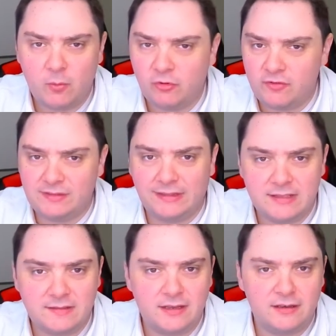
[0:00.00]
We're just
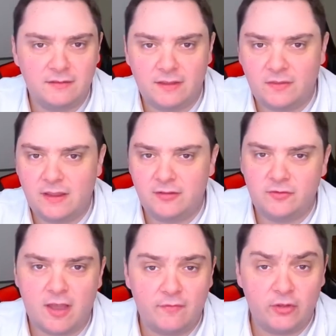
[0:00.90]
listing the things
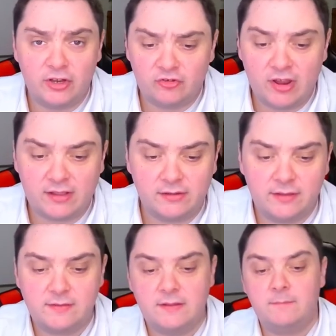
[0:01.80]
off on a
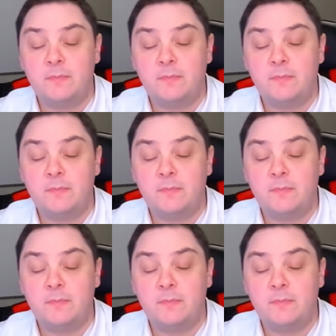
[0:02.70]
checklist.